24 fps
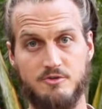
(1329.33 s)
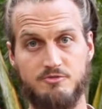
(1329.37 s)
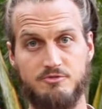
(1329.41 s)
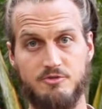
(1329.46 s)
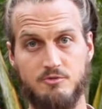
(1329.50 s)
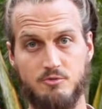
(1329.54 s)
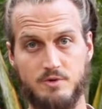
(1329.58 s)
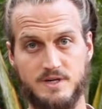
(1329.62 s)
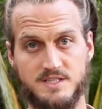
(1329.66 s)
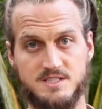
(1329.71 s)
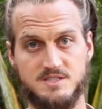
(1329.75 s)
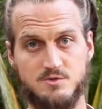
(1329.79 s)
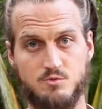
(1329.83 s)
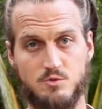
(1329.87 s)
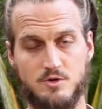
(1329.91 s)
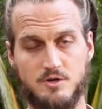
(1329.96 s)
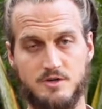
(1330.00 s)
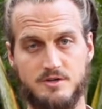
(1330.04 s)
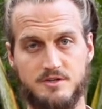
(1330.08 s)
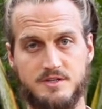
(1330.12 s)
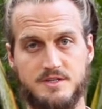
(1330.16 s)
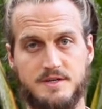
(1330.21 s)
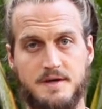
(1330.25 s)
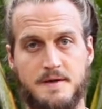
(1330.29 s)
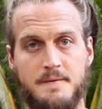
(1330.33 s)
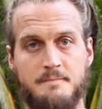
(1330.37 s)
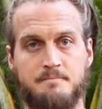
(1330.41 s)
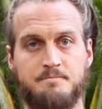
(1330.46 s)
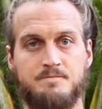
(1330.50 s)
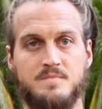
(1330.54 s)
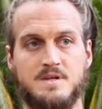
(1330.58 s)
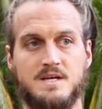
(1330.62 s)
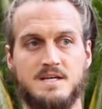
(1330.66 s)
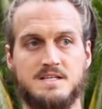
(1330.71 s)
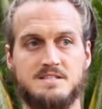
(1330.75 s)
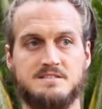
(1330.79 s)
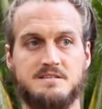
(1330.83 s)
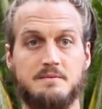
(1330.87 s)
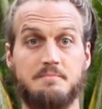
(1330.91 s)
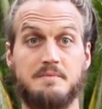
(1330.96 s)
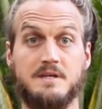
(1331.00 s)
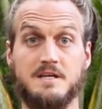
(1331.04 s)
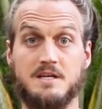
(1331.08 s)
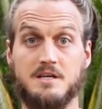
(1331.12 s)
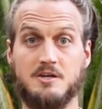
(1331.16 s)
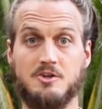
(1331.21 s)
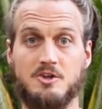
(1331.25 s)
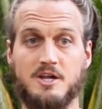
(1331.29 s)
for what it's worth. It's
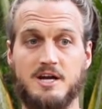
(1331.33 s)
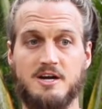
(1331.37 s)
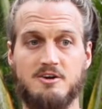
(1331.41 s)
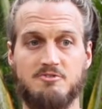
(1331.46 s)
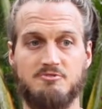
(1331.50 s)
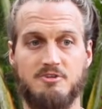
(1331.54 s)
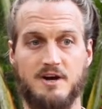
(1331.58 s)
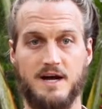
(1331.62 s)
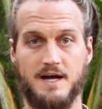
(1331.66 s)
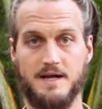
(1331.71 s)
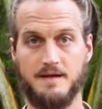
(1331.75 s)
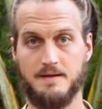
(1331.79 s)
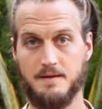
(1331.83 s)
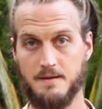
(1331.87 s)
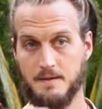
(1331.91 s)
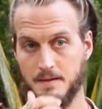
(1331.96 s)
something to clarify.